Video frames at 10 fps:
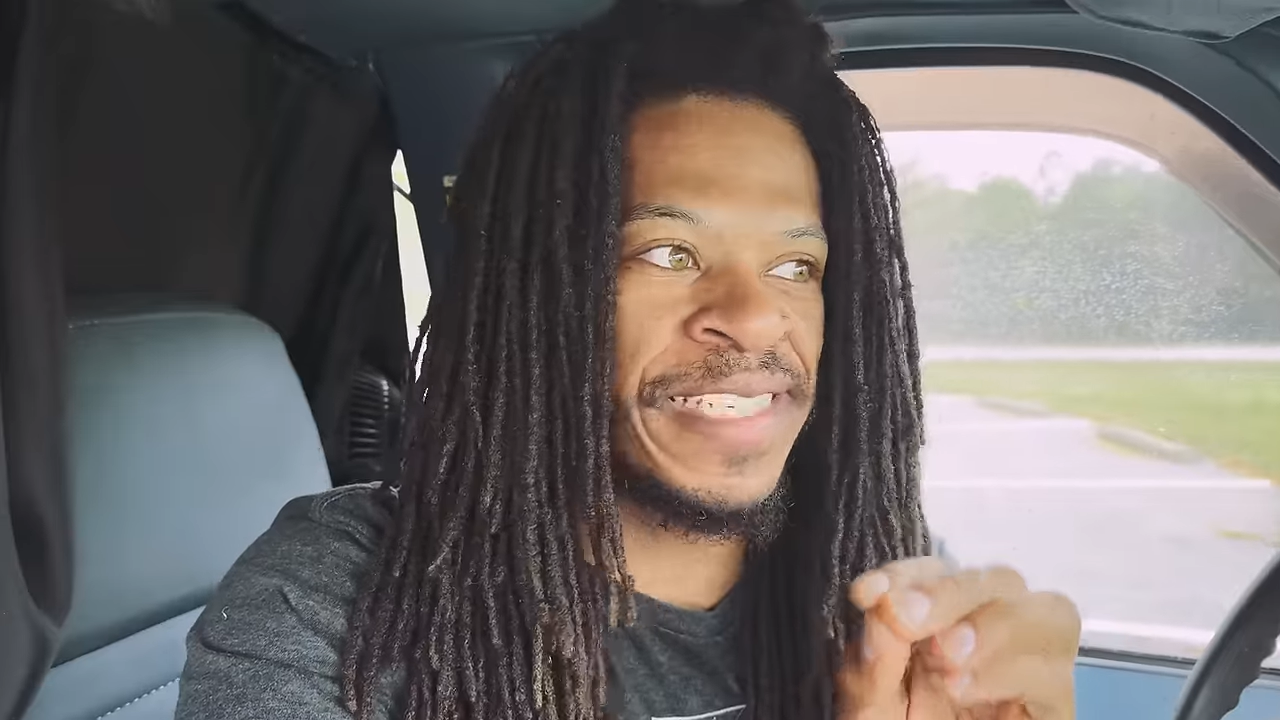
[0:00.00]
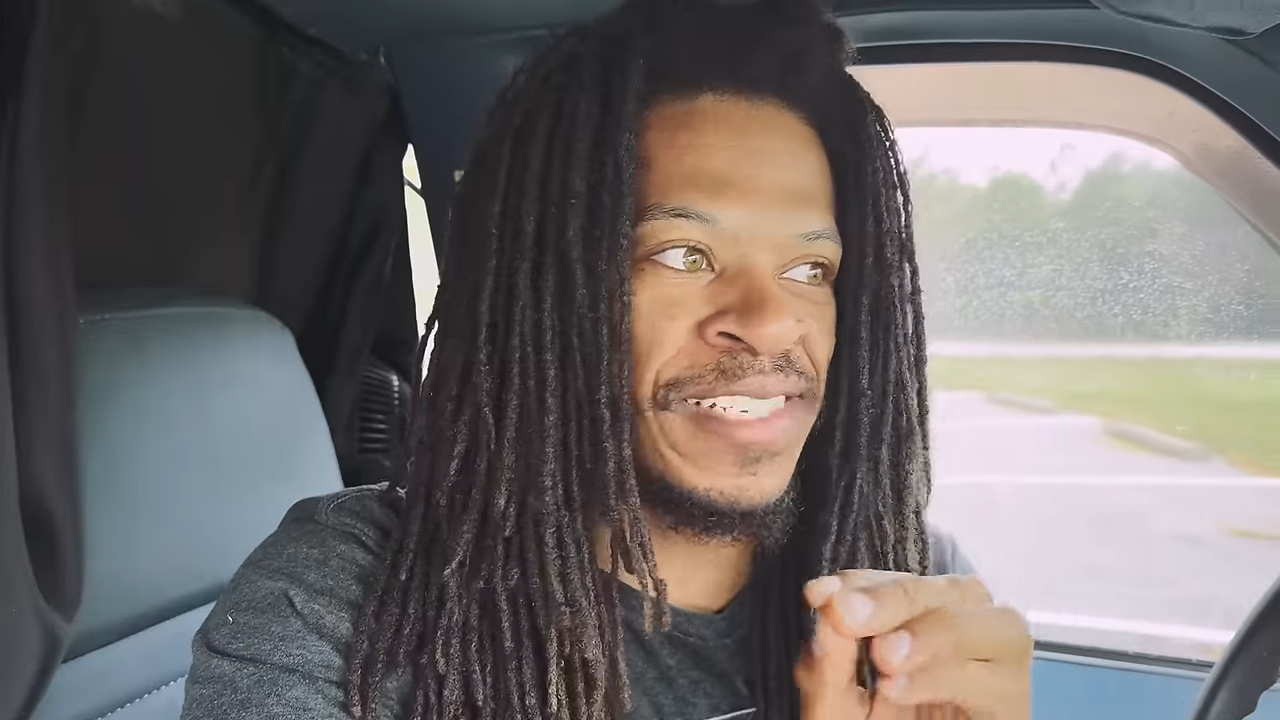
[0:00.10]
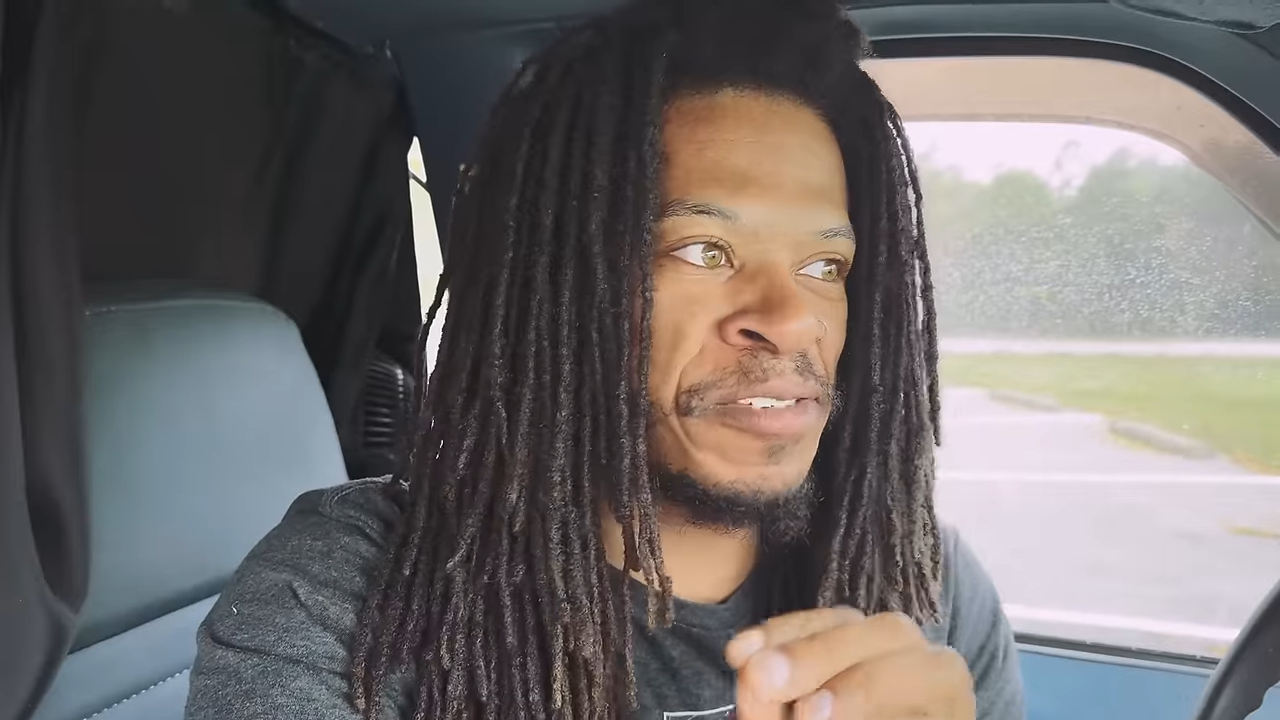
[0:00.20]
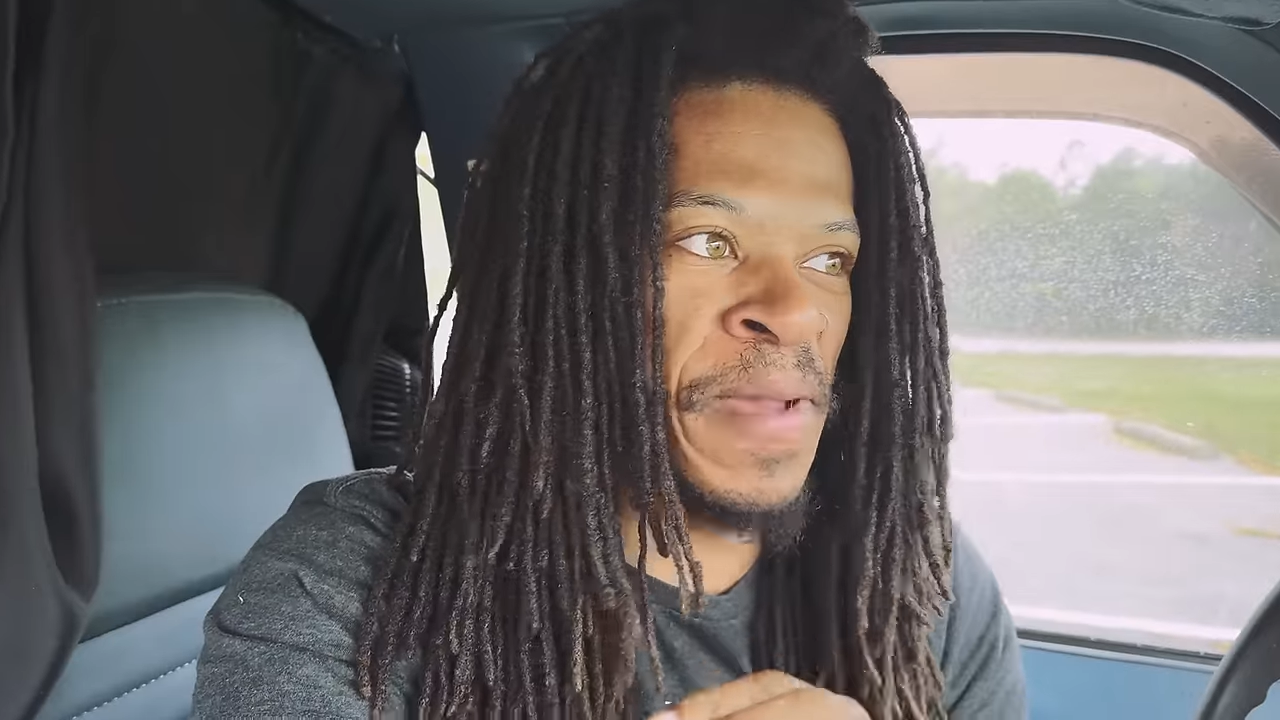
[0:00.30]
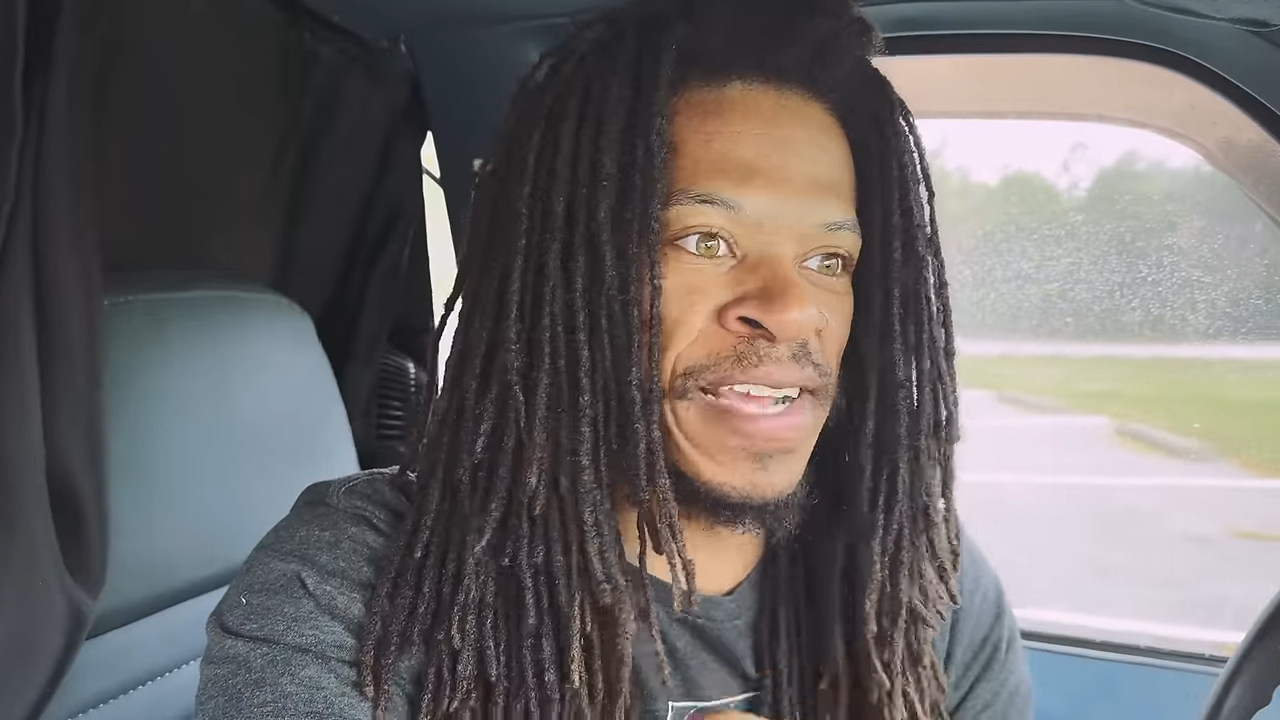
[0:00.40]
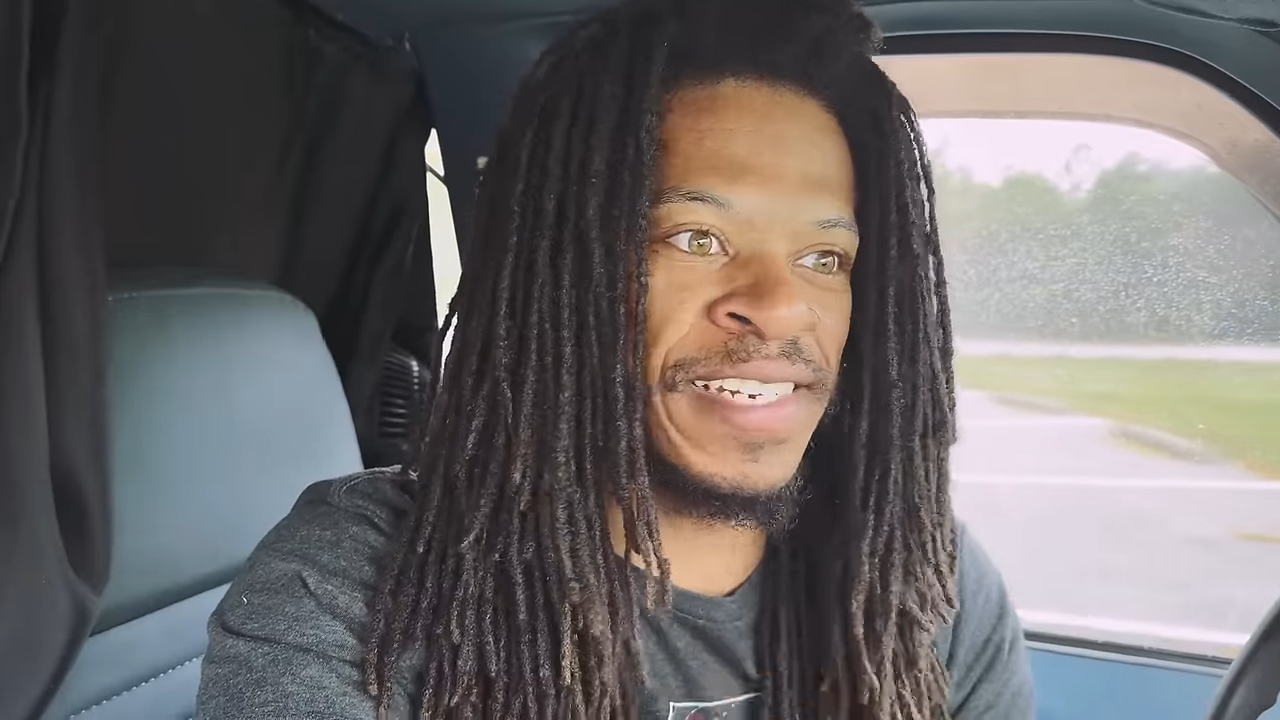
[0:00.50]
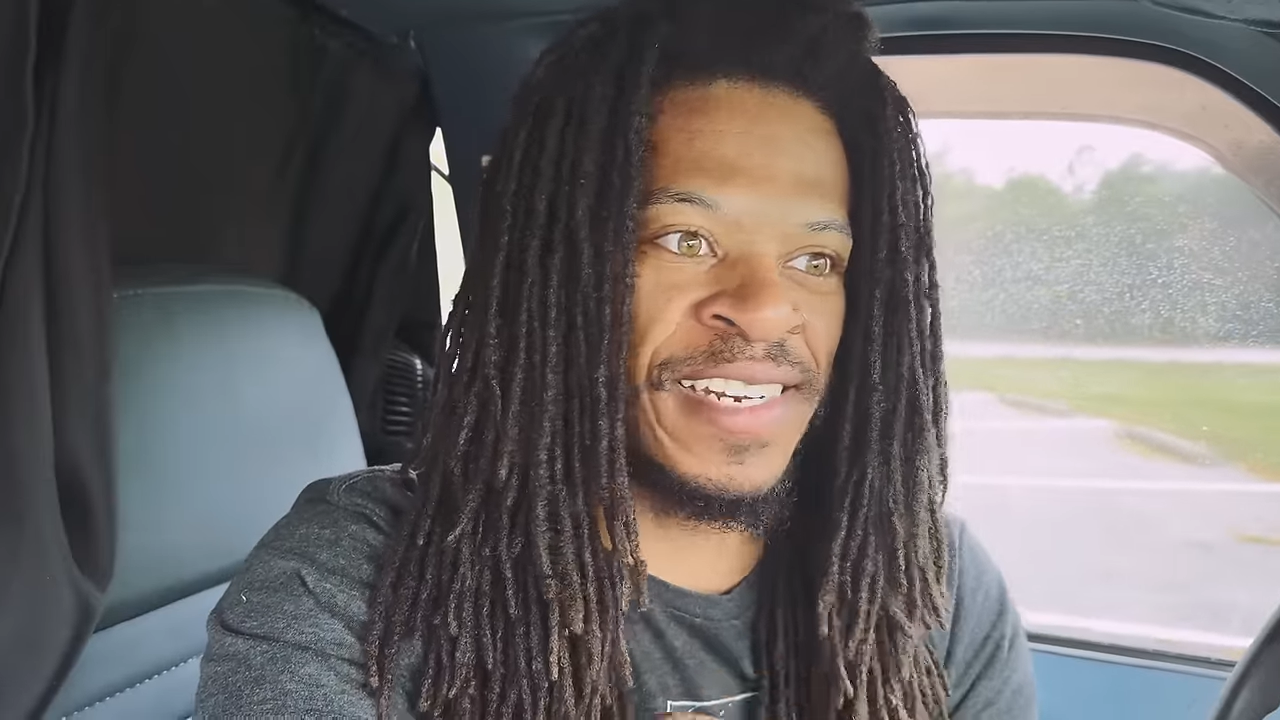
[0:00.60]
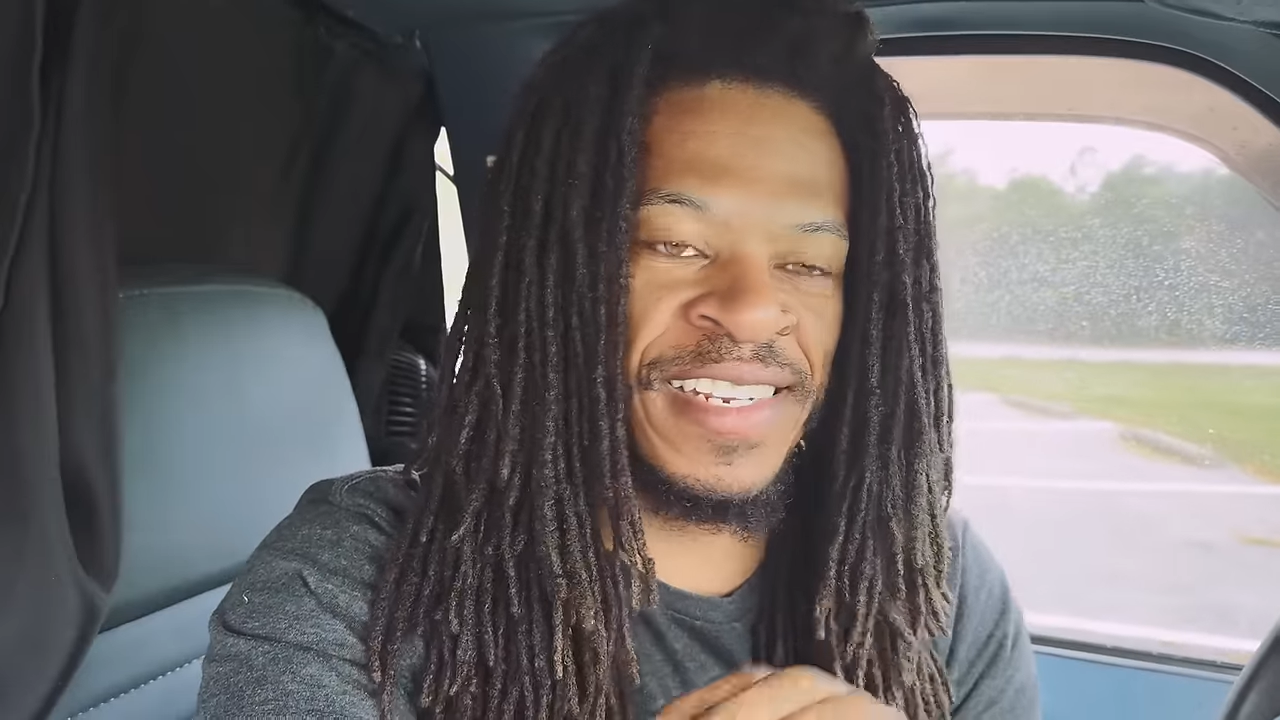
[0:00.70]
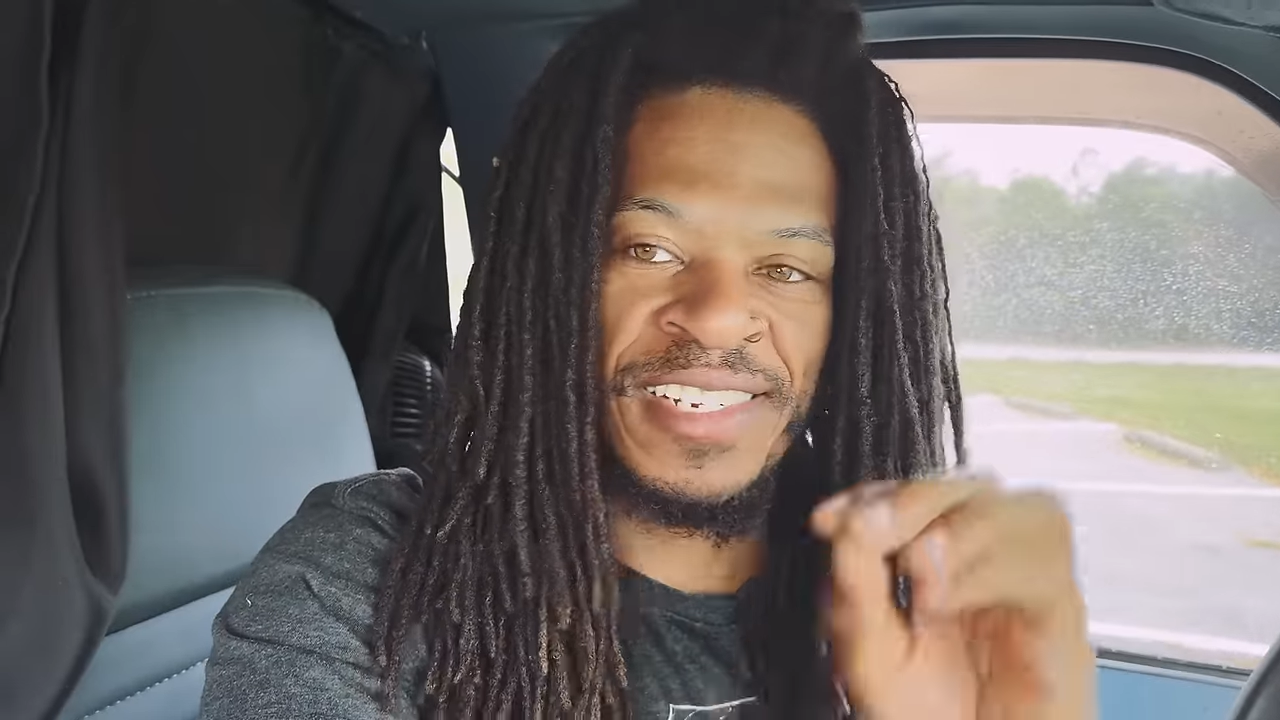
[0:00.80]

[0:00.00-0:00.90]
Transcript: expecting it